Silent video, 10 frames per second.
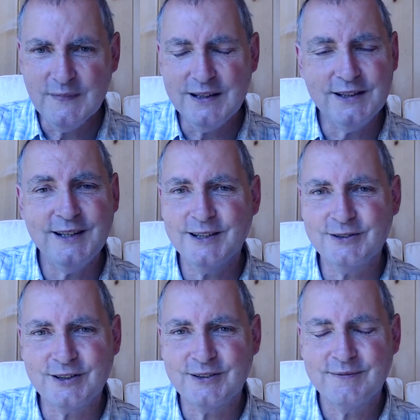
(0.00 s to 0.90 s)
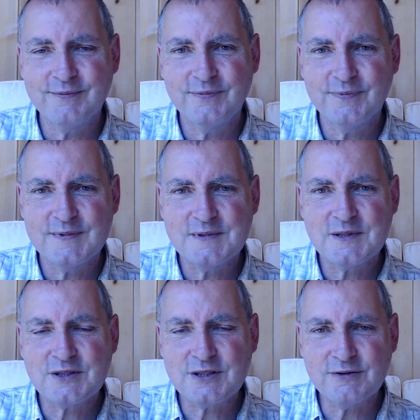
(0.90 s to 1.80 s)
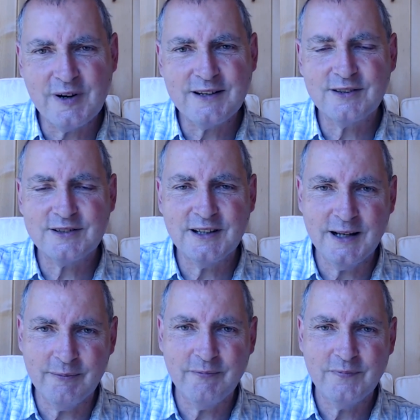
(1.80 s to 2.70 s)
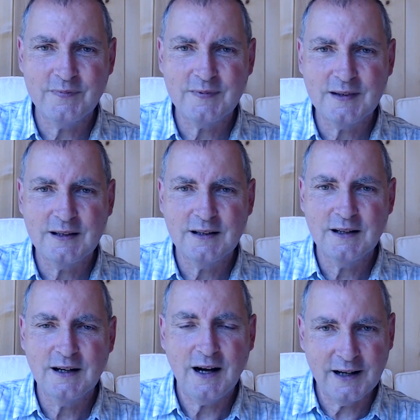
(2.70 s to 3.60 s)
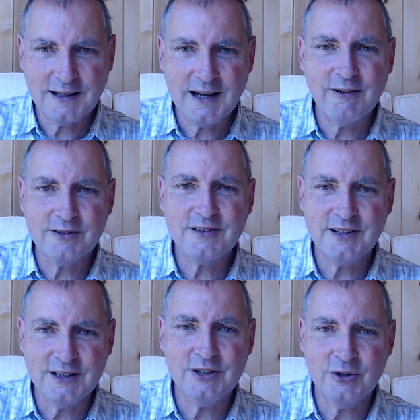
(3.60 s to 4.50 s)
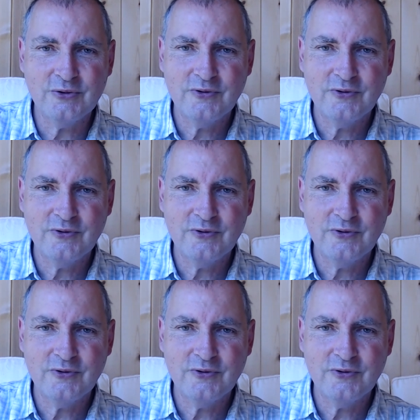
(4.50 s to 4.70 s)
yield. Surrender to Him. I guarantee you